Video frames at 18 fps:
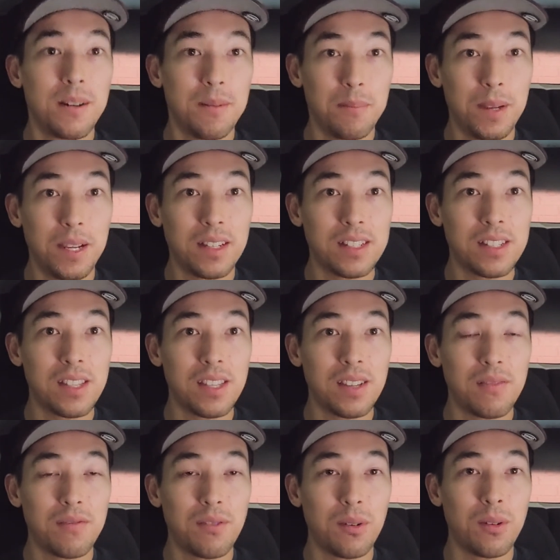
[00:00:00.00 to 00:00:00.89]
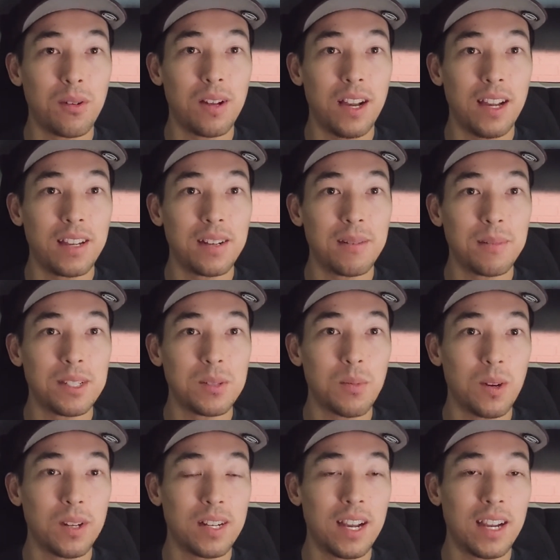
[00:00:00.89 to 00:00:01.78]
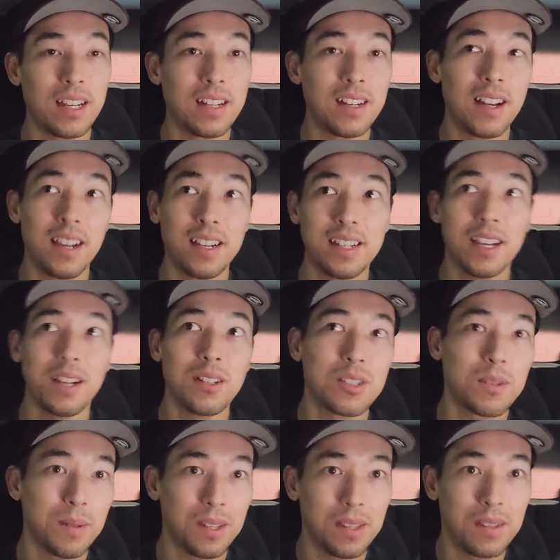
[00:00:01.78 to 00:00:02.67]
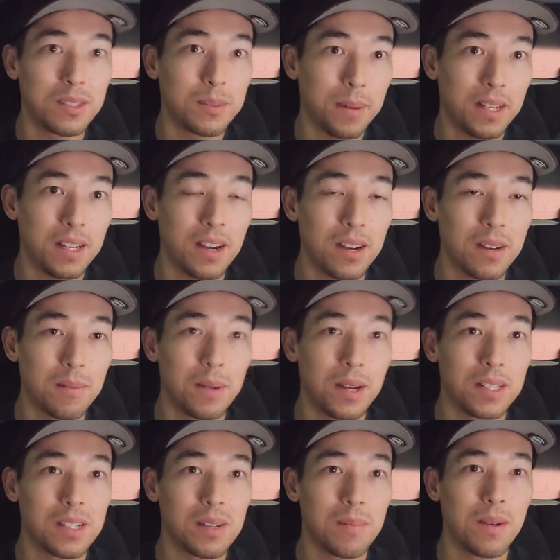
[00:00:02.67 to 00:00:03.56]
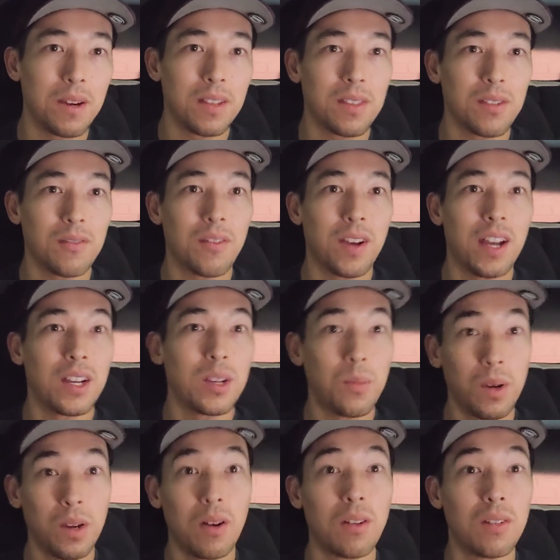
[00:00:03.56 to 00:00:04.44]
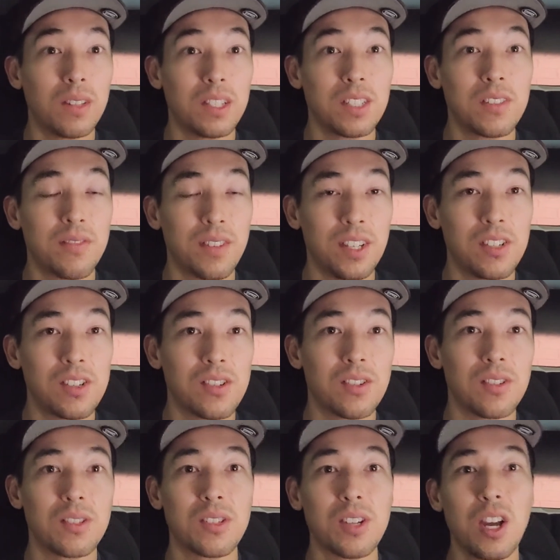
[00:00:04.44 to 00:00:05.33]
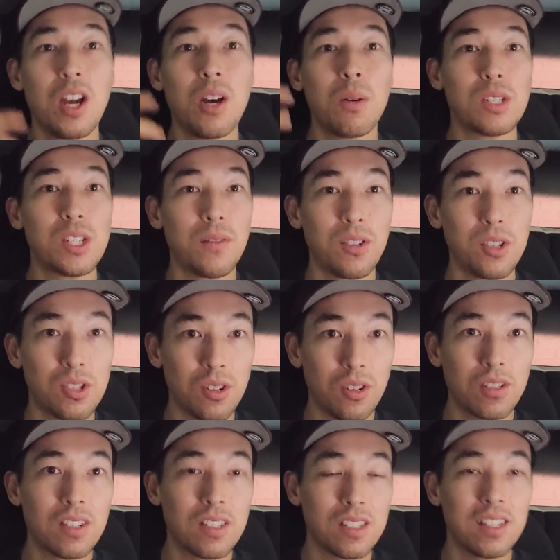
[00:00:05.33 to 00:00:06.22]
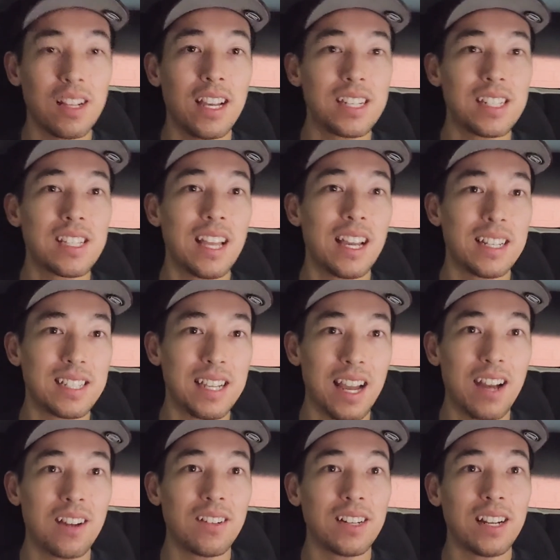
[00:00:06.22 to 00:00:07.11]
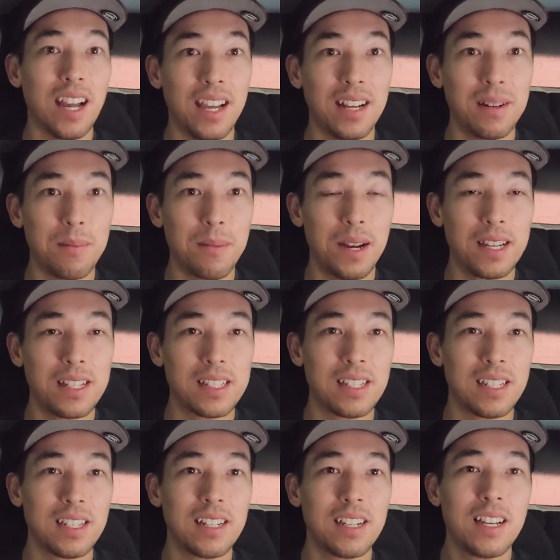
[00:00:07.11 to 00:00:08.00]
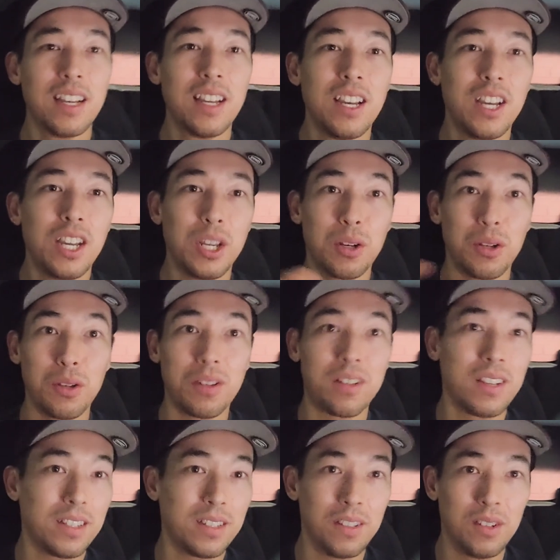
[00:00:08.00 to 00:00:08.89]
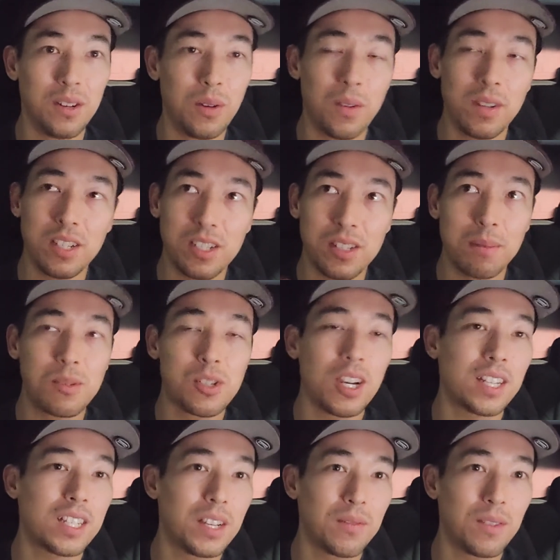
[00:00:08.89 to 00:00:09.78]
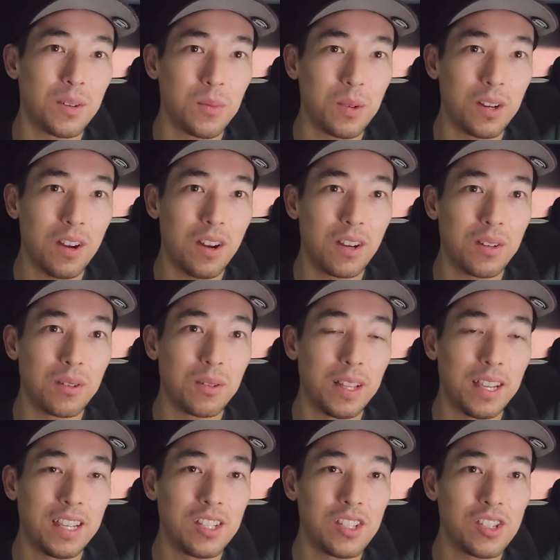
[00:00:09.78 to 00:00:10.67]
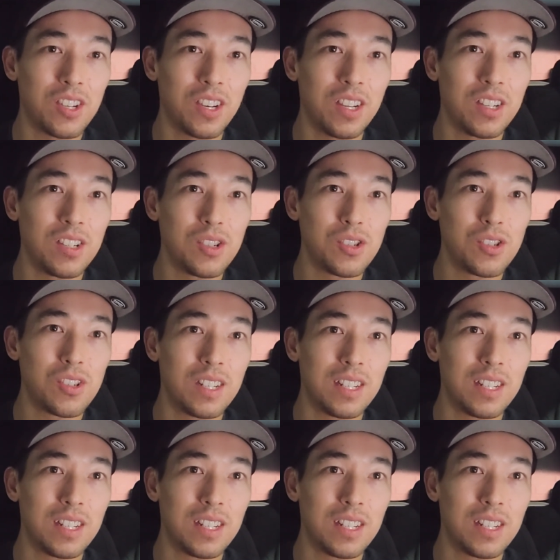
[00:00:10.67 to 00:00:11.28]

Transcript: because the full item is $199, tells me it's about $100 a month. They're valuing all these features, which if you start to slice that down and itemize it, you know, it's subjective on what auto lane change